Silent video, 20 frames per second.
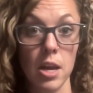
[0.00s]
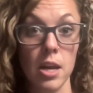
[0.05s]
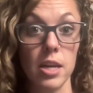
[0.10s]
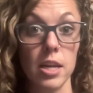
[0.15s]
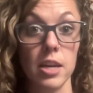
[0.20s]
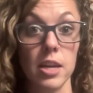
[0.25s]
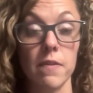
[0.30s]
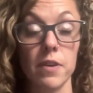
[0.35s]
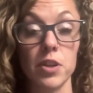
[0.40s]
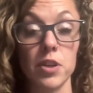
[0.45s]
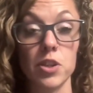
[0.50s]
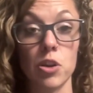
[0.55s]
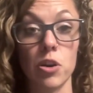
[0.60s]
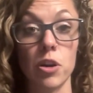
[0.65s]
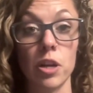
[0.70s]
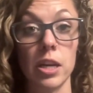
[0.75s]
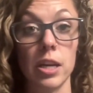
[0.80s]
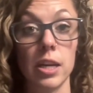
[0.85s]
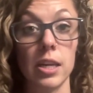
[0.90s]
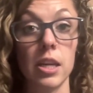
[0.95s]
Even
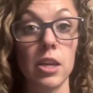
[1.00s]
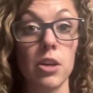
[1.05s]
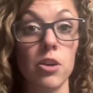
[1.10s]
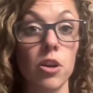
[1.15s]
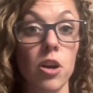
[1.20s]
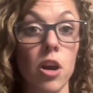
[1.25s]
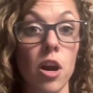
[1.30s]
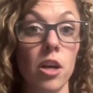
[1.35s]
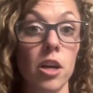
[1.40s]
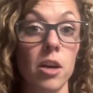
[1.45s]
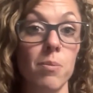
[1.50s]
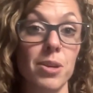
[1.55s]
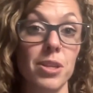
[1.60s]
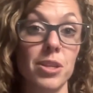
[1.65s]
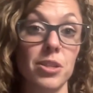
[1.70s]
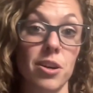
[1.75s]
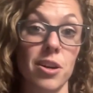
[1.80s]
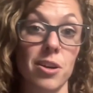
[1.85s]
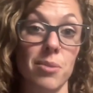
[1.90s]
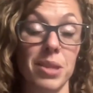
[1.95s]
starting in kindergarten, we
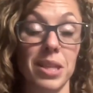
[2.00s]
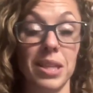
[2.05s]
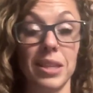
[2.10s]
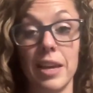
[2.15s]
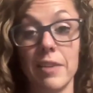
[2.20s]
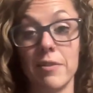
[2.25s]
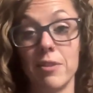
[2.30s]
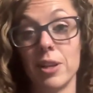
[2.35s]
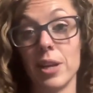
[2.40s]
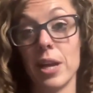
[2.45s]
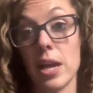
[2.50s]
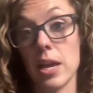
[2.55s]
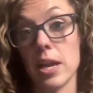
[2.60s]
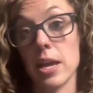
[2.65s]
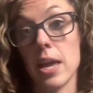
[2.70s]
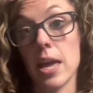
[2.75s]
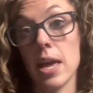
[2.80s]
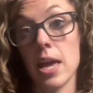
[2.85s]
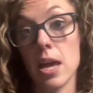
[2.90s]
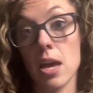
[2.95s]
started with a level
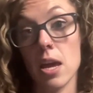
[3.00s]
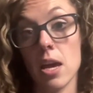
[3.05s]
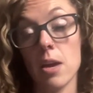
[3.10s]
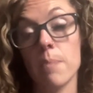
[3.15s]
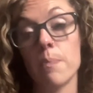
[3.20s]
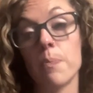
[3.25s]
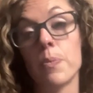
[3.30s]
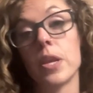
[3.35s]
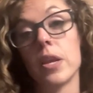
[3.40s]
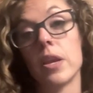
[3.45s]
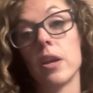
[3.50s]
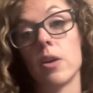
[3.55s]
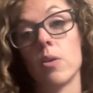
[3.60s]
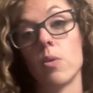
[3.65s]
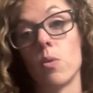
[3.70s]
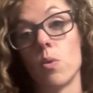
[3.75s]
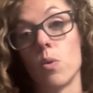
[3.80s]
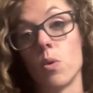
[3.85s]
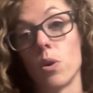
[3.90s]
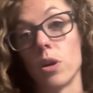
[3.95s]
AA
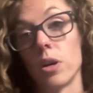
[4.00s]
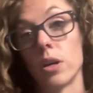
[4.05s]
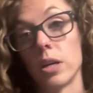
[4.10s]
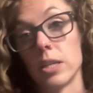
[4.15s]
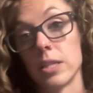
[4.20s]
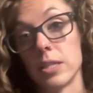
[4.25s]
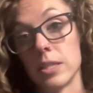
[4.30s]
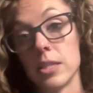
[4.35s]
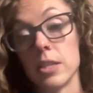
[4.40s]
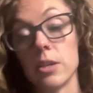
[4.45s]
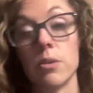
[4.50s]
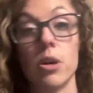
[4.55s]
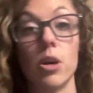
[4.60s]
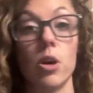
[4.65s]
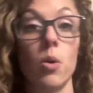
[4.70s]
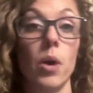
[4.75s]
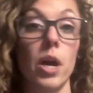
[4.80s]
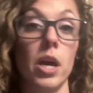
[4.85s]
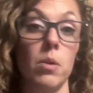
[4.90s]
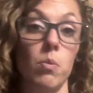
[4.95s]
or
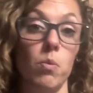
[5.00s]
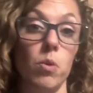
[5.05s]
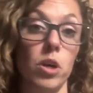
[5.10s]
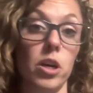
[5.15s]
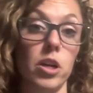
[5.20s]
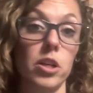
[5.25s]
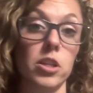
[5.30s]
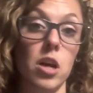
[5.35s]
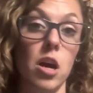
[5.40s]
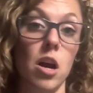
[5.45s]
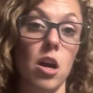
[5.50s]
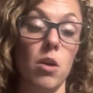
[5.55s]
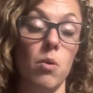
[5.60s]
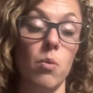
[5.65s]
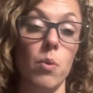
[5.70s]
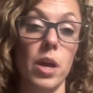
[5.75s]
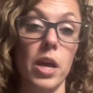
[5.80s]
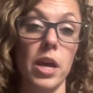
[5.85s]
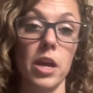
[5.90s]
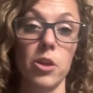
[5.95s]
0 and worked our
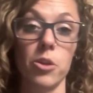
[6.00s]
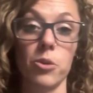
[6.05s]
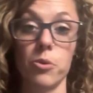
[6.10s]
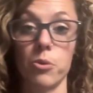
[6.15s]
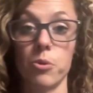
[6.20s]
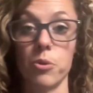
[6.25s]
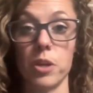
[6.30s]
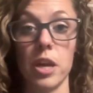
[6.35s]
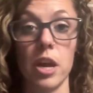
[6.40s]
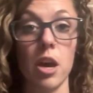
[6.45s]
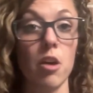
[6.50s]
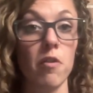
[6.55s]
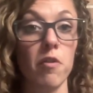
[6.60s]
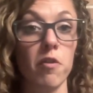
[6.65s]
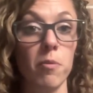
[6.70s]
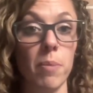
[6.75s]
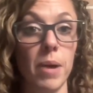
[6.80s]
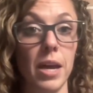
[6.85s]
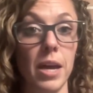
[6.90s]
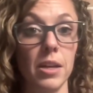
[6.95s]
way through the
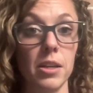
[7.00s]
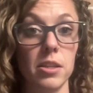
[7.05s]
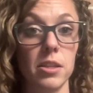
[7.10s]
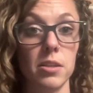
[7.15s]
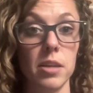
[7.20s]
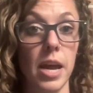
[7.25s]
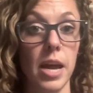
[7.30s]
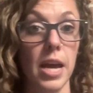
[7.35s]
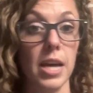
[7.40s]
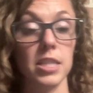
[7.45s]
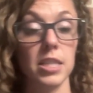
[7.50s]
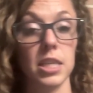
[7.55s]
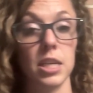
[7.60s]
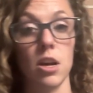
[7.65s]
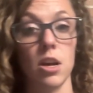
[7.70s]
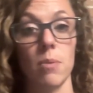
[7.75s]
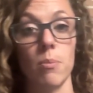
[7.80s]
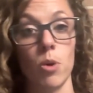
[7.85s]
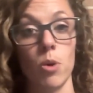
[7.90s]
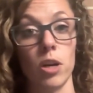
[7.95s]
alphabet as they
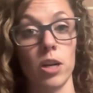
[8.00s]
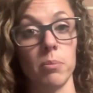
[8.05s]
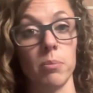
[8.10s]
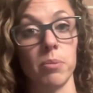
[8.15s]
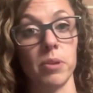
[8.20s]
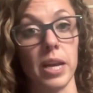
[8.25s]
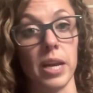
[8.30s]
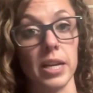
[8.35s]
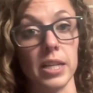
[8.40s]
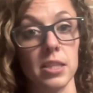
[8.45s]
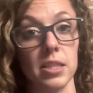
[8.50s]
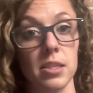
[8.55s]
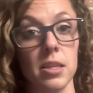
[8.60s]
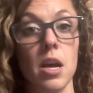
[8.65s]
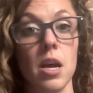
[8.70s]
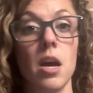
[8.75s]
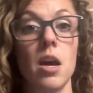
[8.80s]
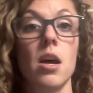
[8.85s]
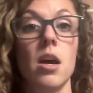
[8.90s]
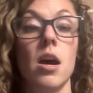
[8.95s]
got more complex
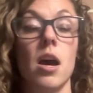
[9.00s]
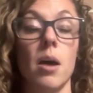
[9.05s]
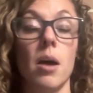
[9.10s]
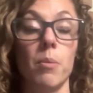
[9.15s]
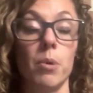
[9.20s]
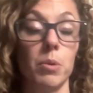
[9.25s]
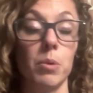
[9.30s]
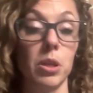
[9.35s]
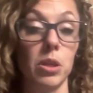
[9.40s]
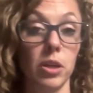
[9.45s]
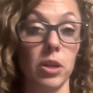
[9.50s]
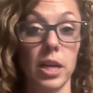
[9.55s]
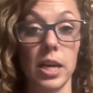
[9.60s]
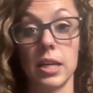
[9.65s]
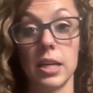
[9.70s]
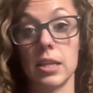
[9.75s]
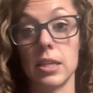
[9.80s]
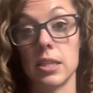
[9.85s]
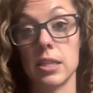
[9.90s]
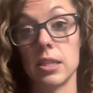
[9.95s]
when we look
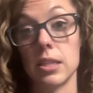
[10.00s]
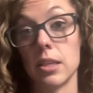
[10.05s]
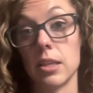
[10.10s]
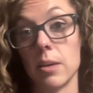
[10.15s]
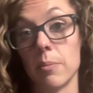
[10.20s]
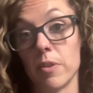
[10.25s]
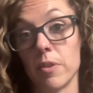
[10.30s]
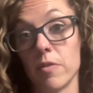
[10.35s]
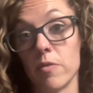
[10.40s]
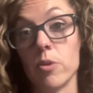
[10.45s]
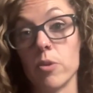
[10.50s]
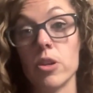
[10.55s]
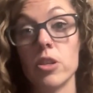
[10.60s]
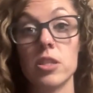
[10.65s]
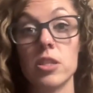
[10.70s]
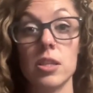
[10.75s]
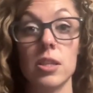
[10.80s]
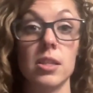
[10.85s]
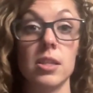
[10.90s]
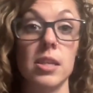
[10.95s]
at number of words
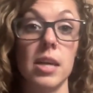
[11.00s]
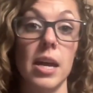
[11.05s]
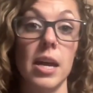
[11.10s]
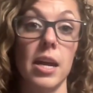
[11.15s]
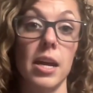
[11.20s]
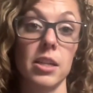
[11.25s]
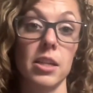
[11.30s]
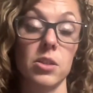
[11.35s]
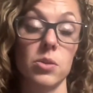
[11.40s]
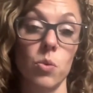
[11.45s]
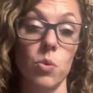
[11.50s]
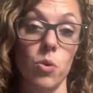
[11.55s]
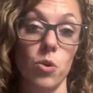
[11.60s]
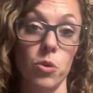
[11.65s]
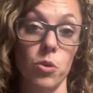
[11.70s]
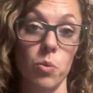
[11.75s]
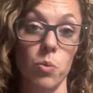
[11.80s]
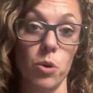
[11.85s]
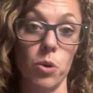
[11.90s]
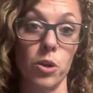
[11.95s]
in the text or
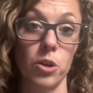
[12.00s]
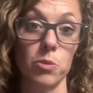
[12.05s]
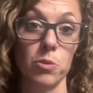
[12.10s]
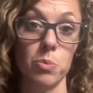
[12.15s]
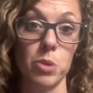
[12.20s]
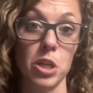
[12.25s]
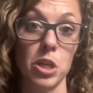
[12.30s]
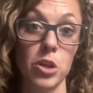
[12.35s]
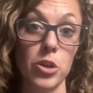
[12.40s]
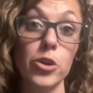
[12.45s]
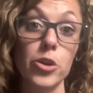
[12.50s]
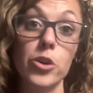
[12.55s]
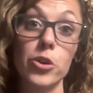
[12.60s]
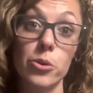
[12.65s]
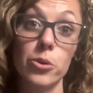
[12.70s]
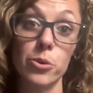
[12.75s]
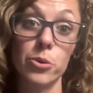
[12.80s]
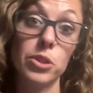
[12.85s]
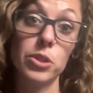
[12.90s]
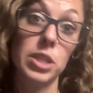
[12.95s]
the words being
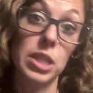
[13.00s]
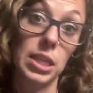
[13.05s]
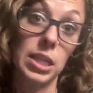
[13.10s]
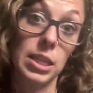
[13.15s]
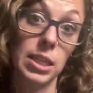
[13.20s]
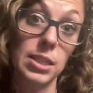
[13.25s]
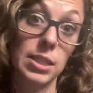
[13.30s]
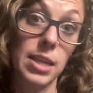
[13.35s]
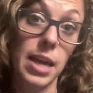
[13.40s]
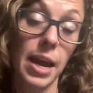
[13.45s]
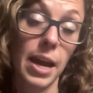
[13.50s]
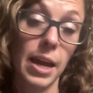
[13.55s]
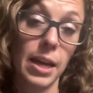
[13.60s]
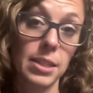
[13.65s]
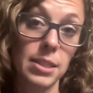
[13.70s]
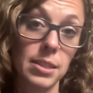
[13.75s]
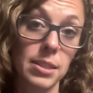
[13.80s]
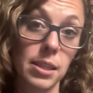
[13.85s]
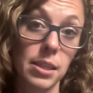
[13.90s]
used in the text.